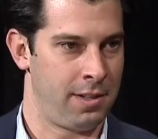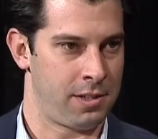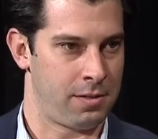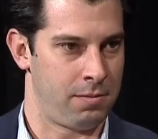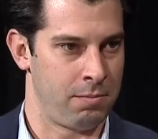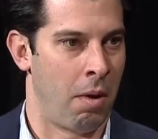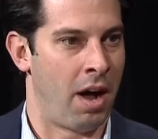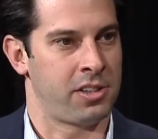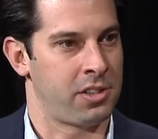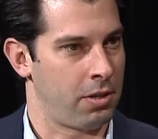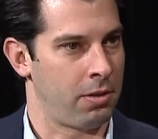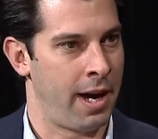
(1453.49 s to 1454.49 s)
this
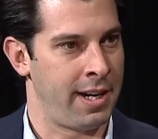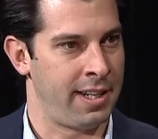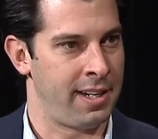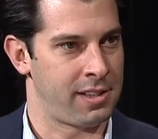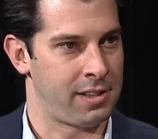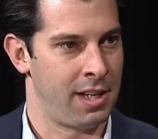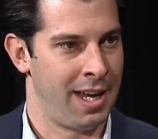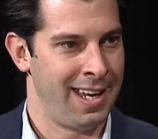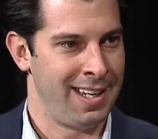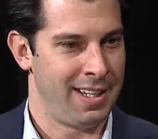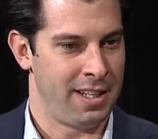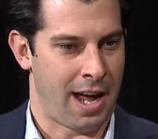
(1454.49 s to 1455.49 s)
monster, right? And it's
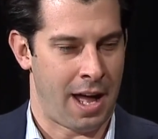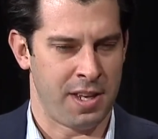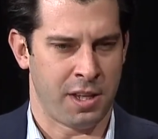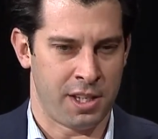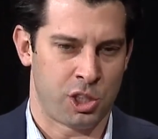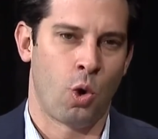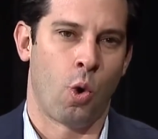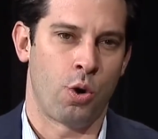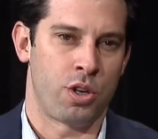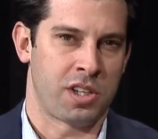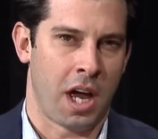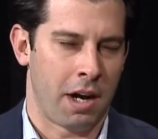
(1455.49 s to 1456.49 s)
I think this
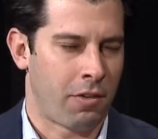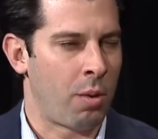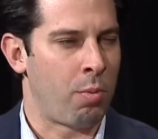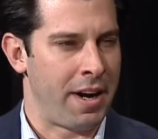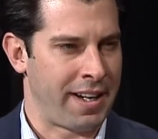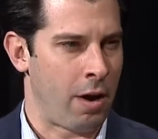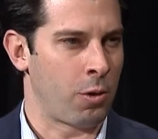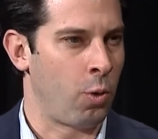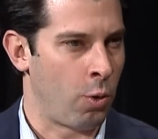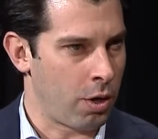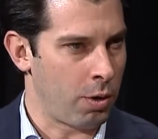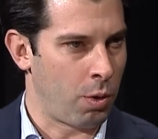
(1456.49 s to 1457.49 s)
quarter is kind of our breakout
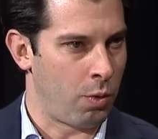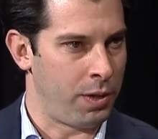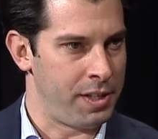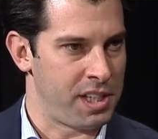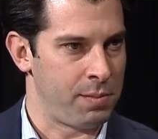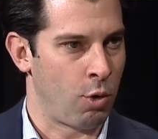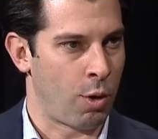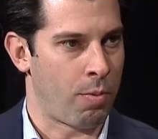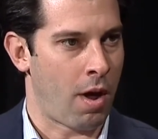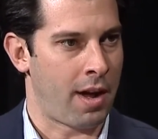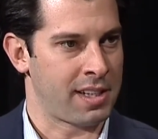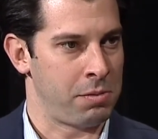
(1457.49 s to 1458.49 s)
quarter. We're releasing more
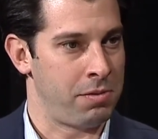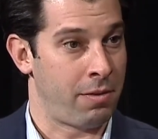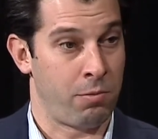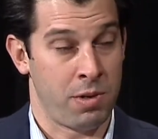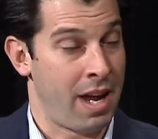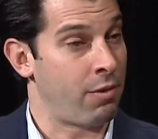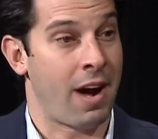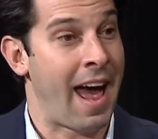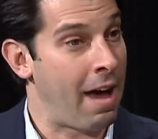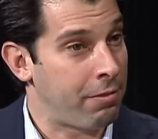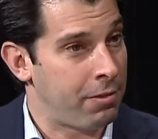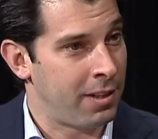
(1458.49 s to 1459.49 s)
products than we ever
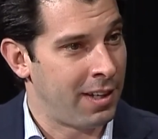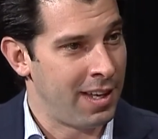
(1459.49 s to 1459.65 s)
have.